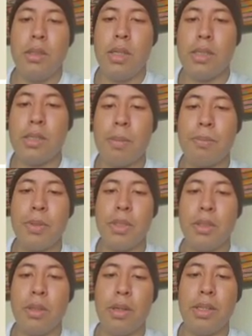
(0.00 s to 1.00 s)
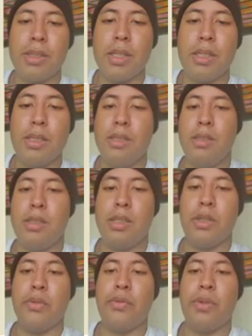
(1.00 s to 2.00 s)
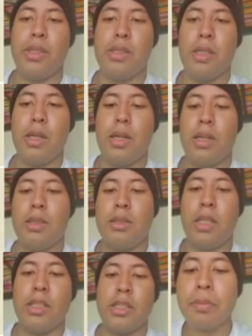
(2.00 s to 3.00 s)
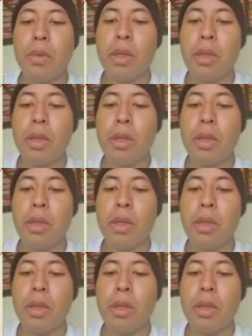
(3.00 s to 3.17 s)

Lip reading: Example, no extended surface are attached.